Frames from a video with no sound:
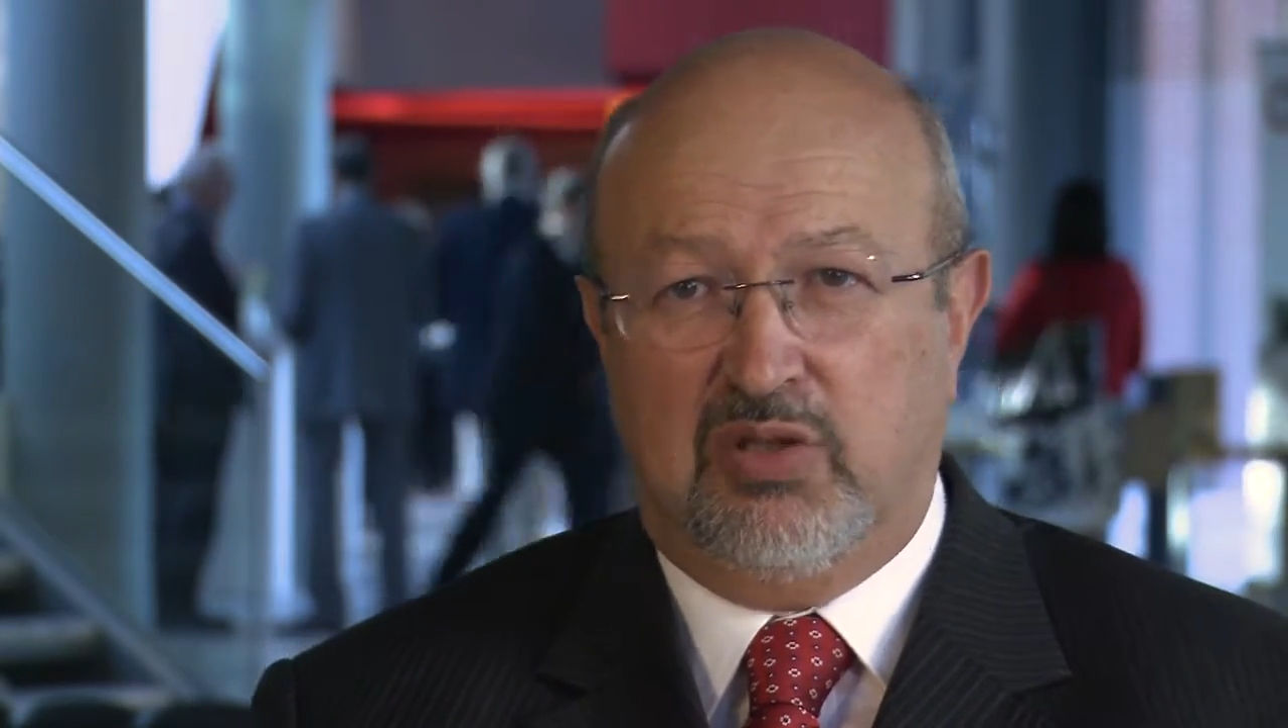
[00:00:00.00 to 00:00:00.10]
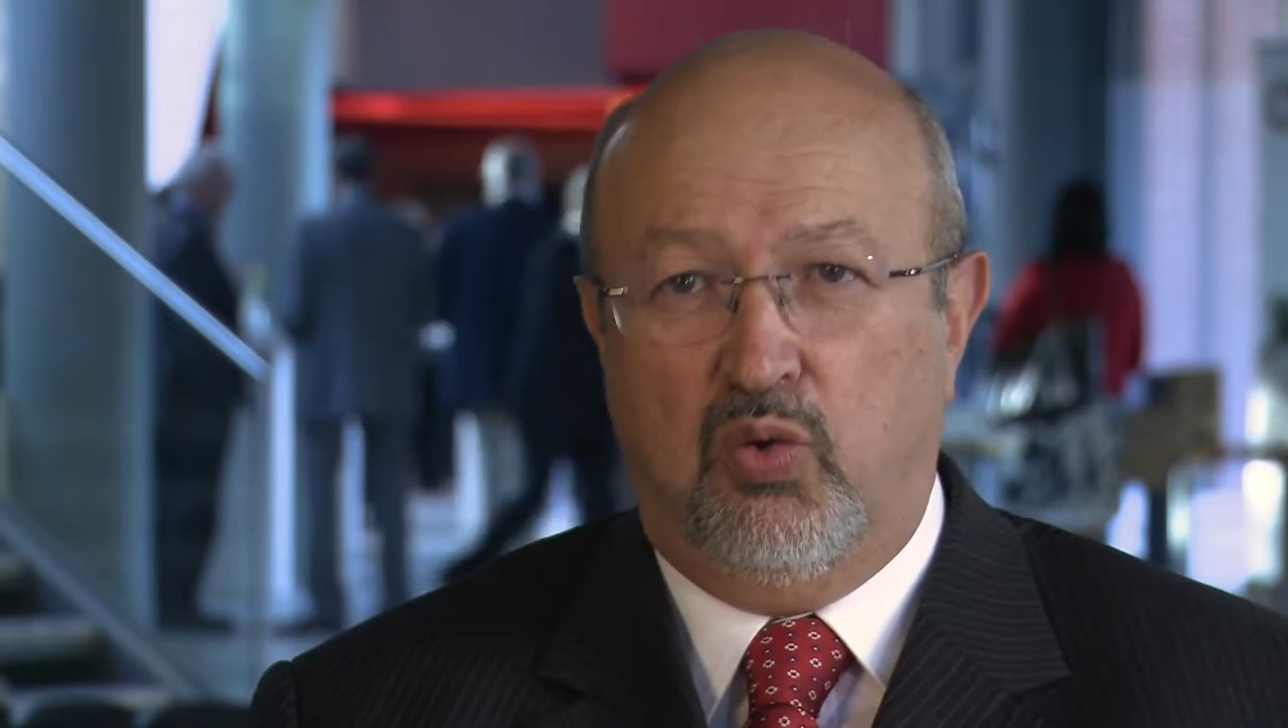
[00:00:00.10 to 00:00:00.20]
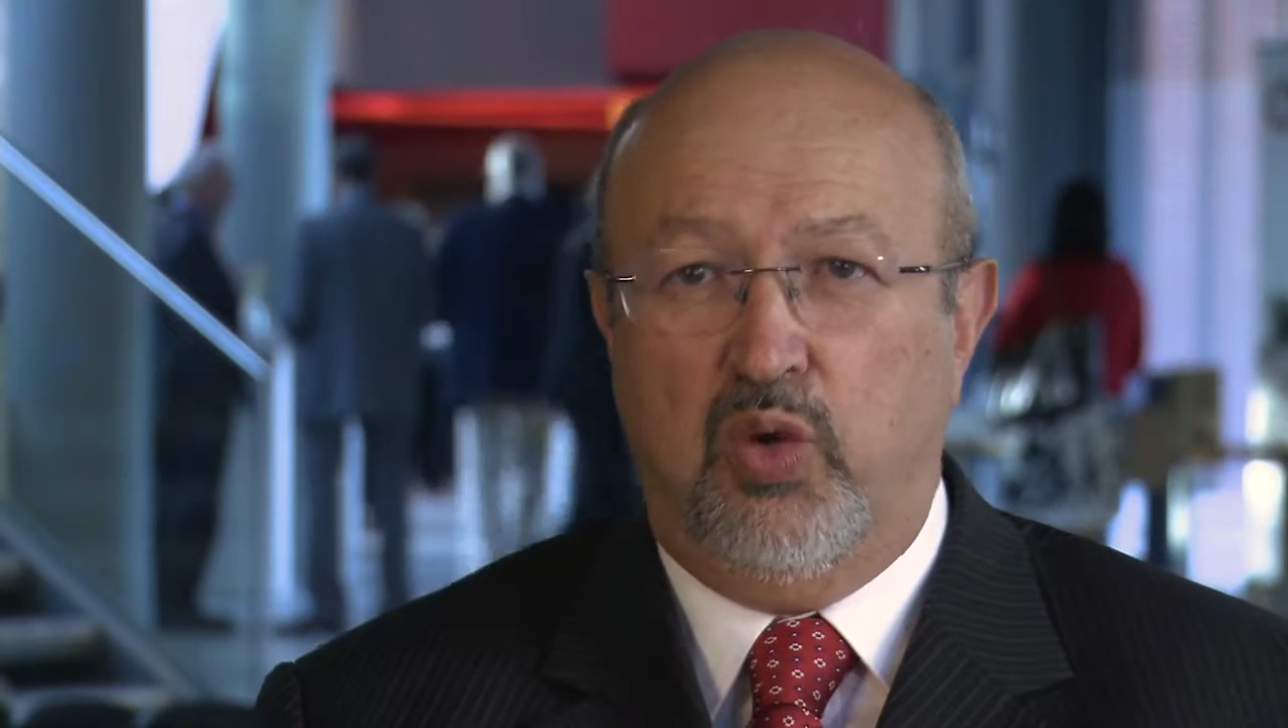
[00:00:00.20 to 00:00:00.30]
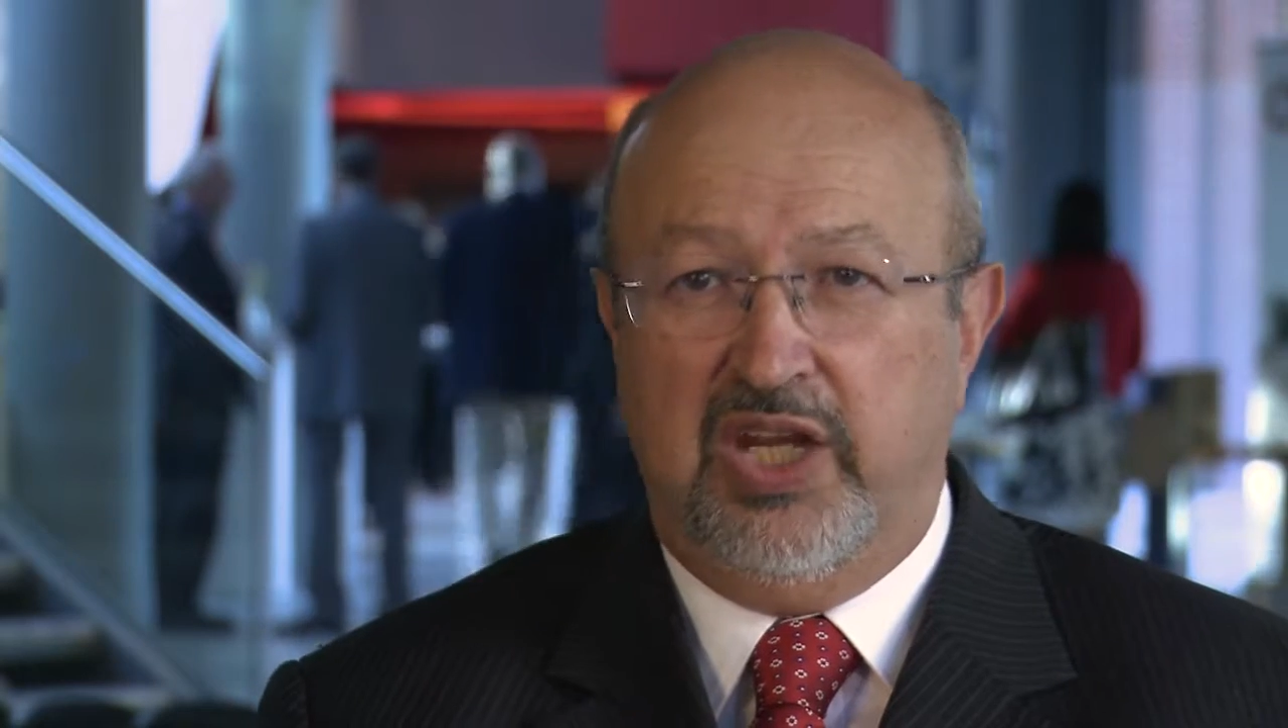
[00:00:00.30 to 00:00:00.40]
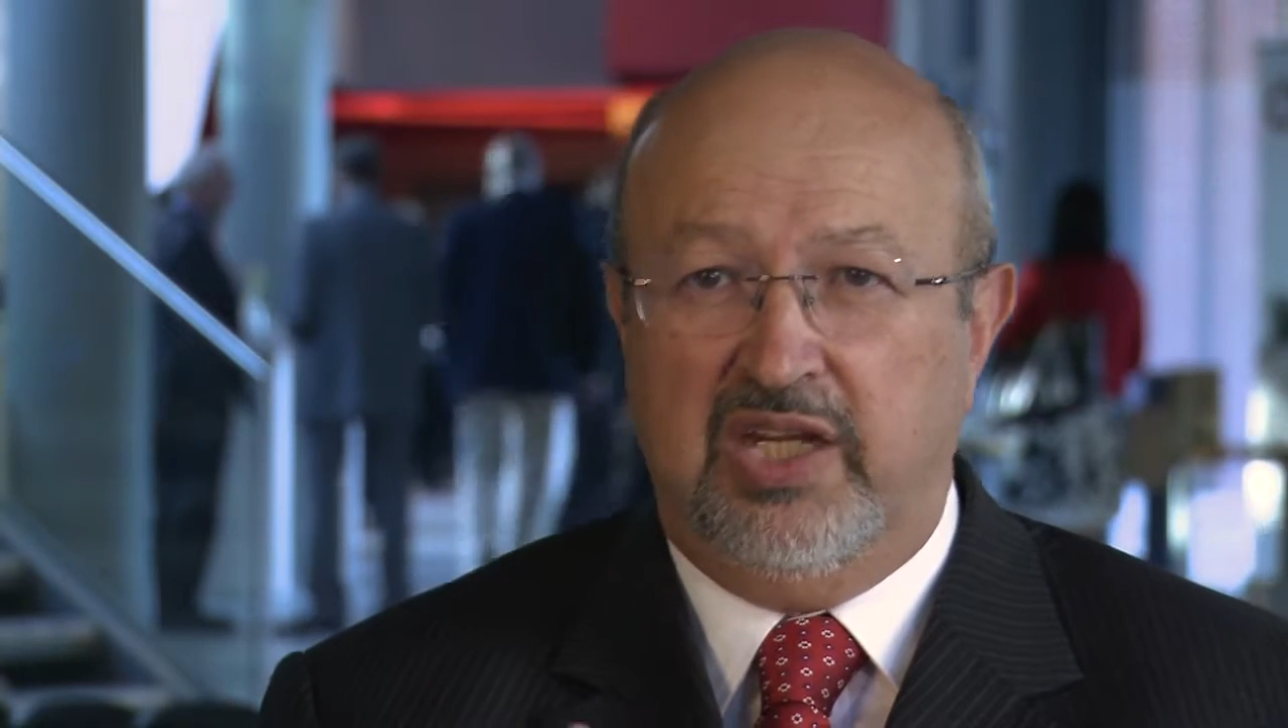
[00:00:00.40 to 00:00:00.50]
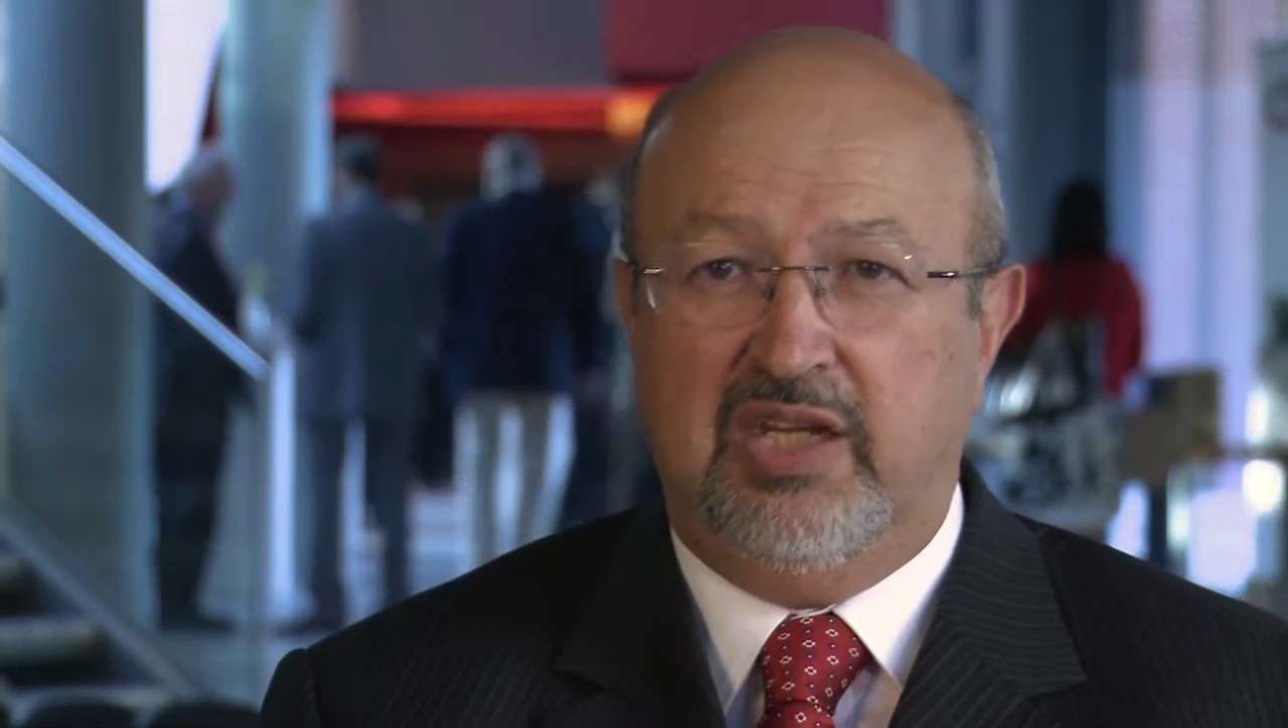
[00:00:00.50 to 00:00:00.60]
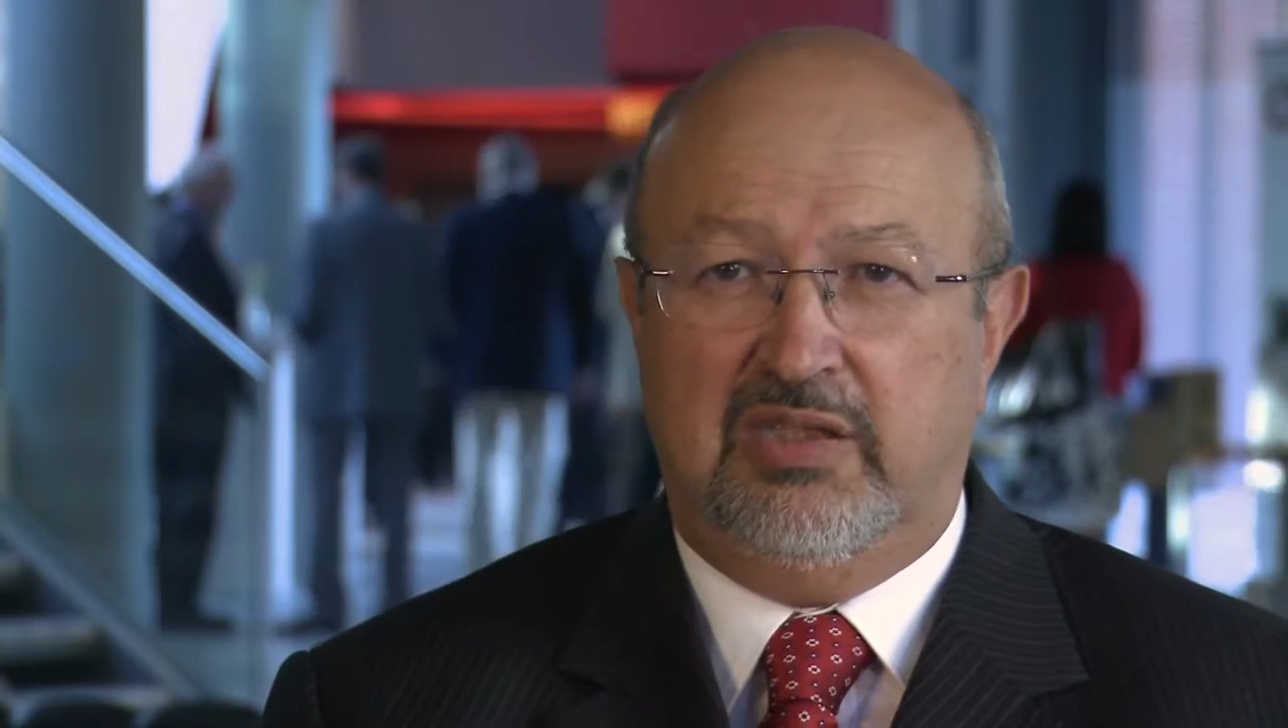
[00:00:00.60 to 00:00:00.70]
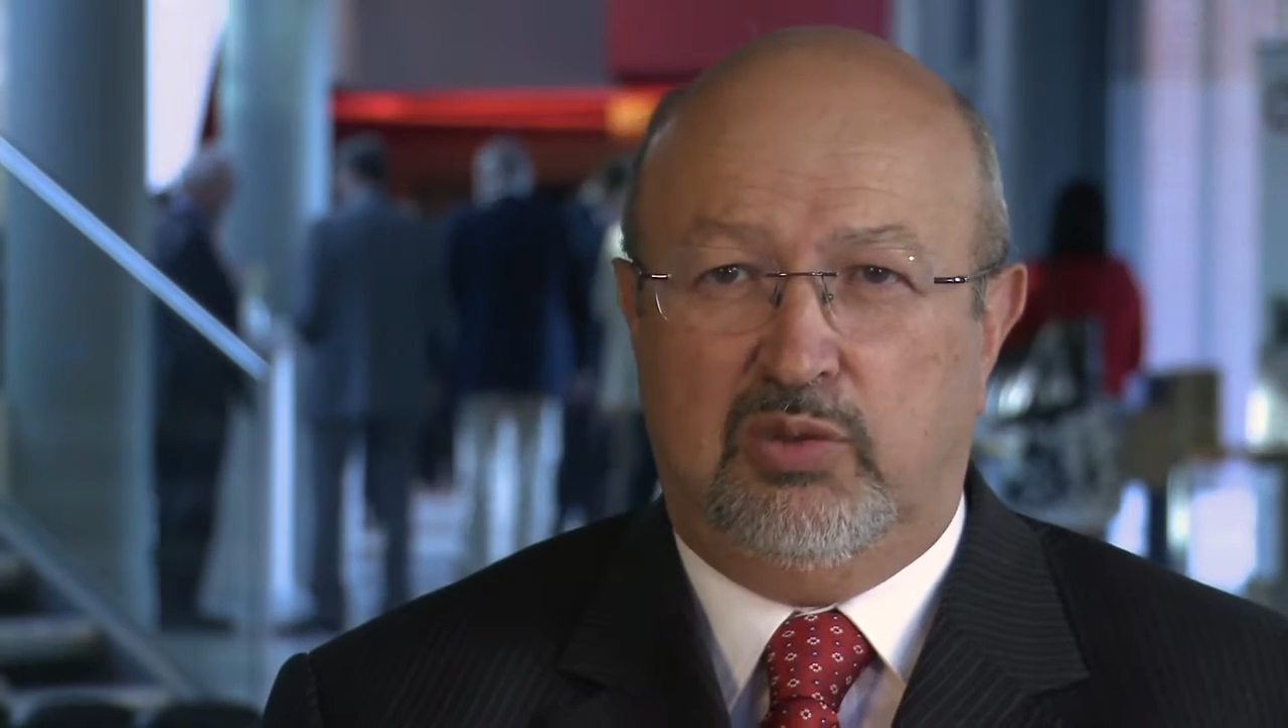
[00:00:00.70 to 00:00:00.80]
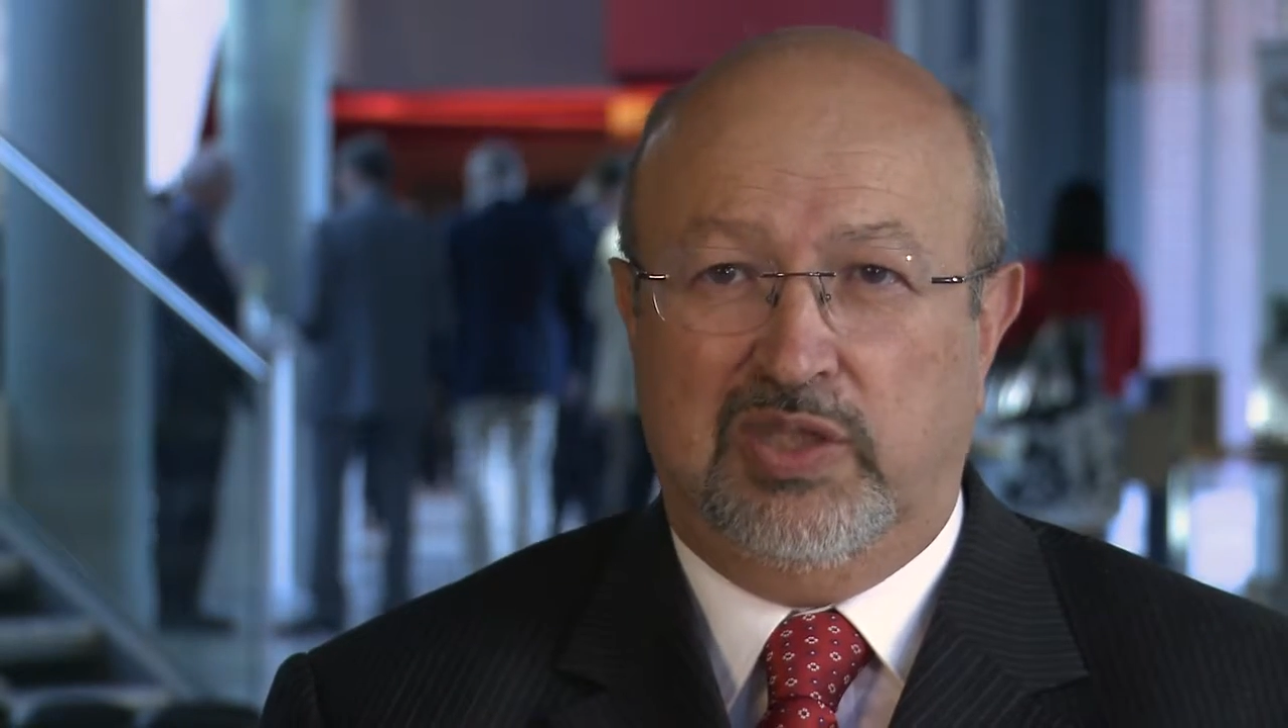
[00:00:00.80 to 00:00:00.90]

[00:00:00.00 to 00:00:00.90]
So we need